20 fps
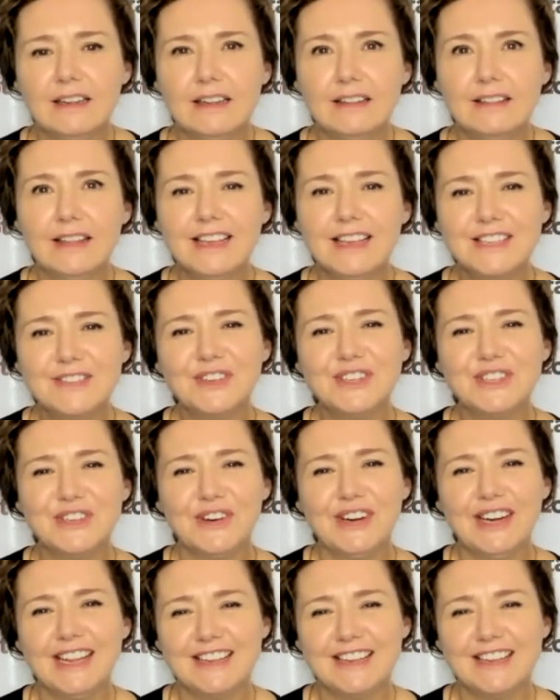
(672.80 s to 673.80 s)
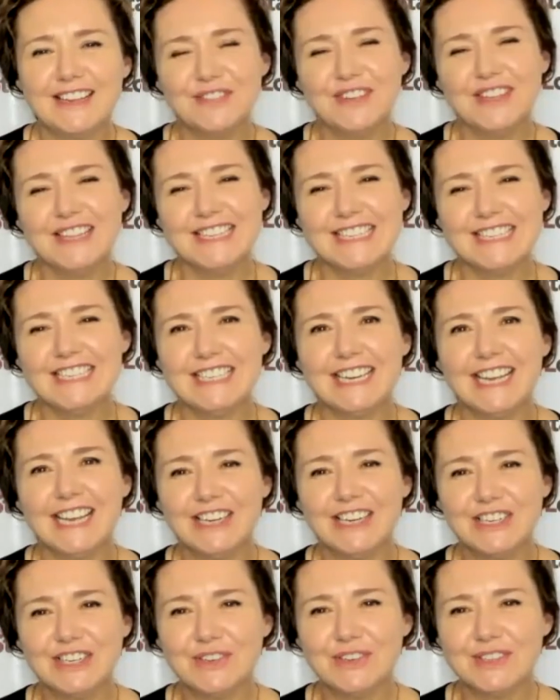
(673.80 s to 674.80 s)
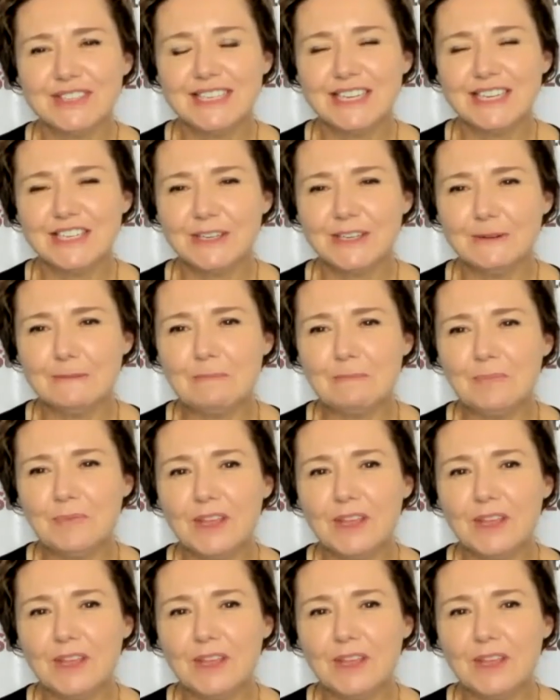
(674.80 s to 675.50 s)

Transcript: Thanks for joining us for this educational session.